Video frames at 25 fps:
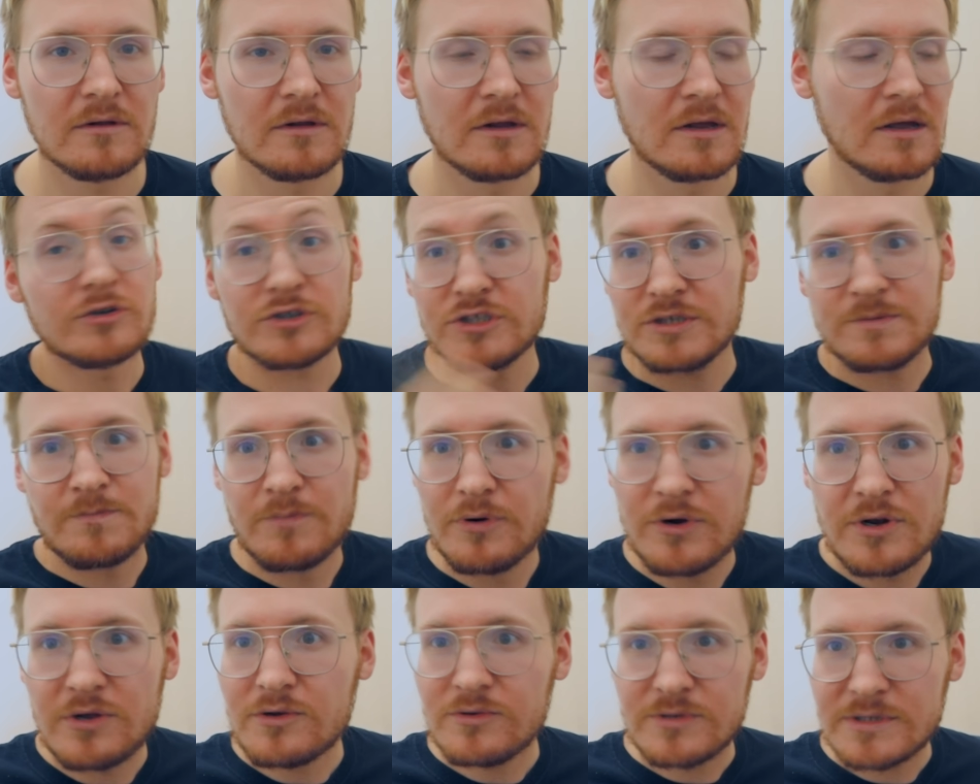Not just
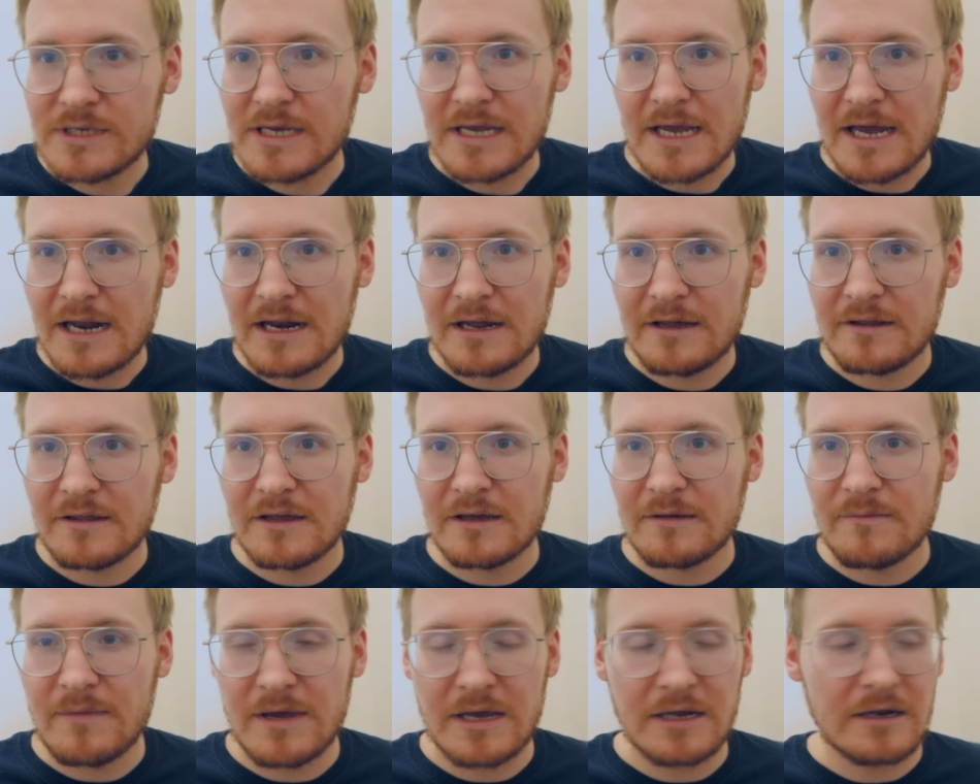producing
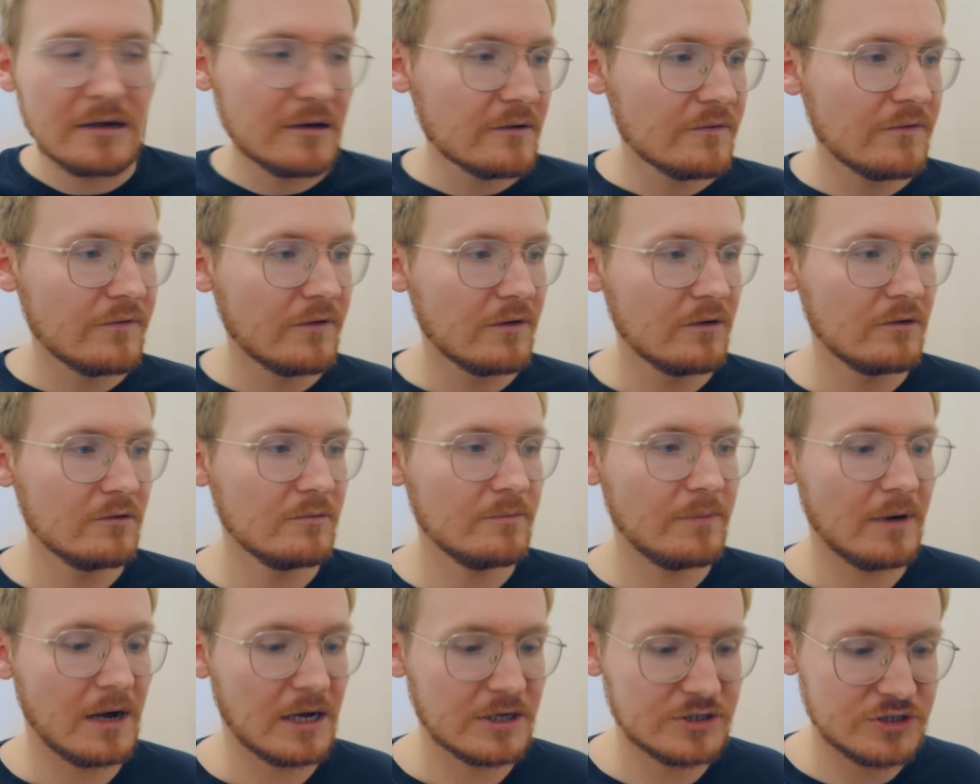anything meaningful,
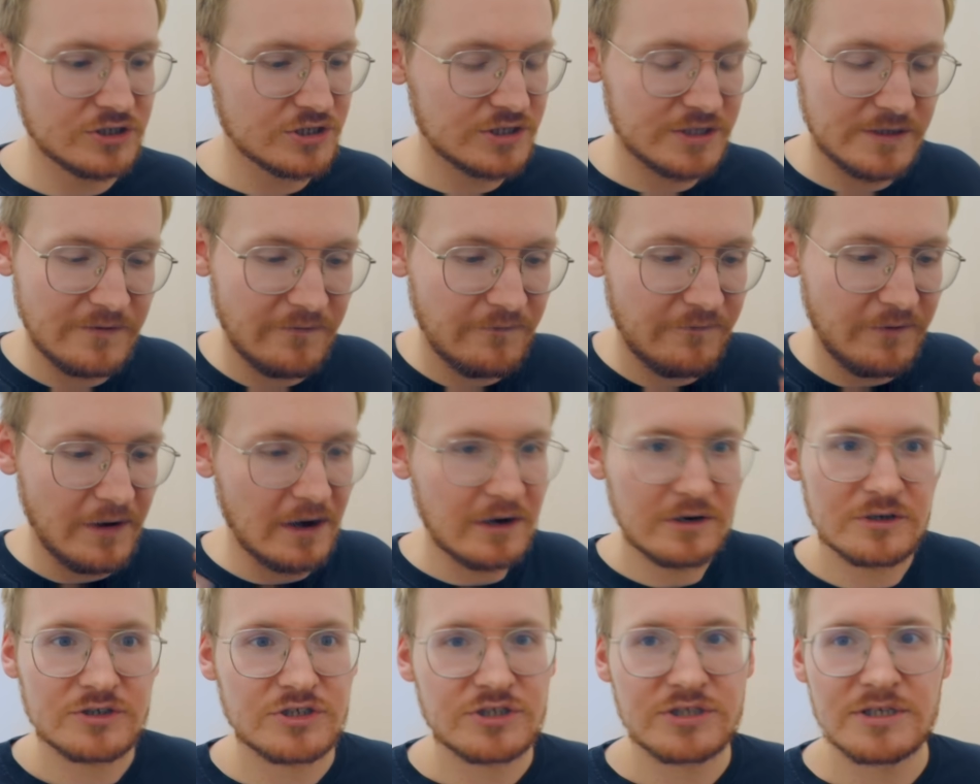but just
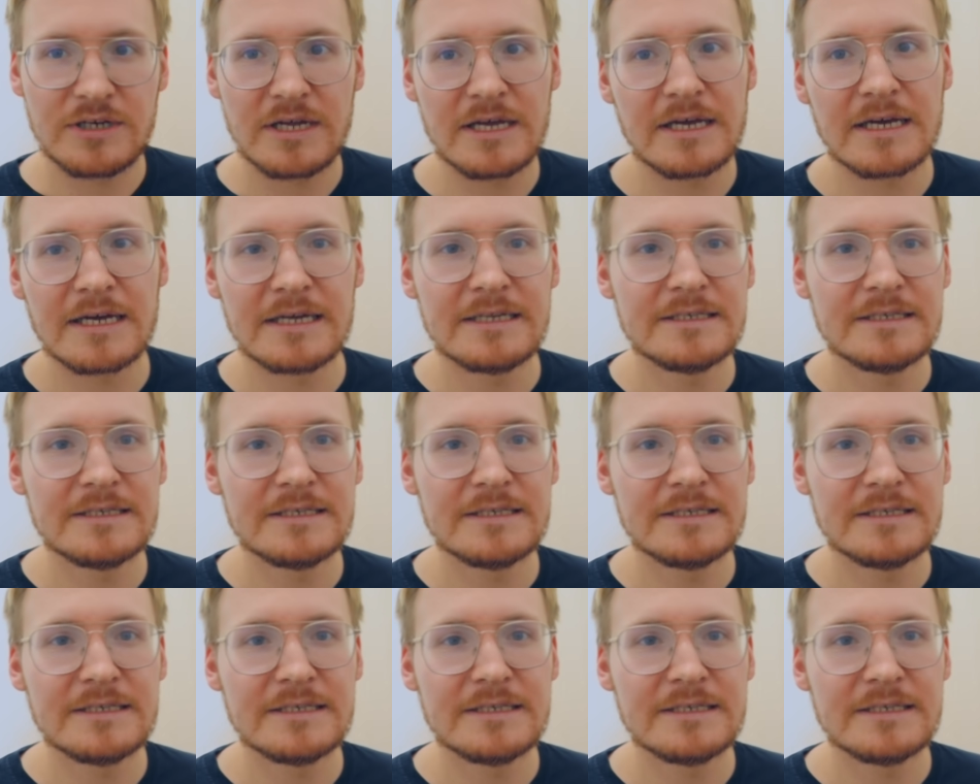functioning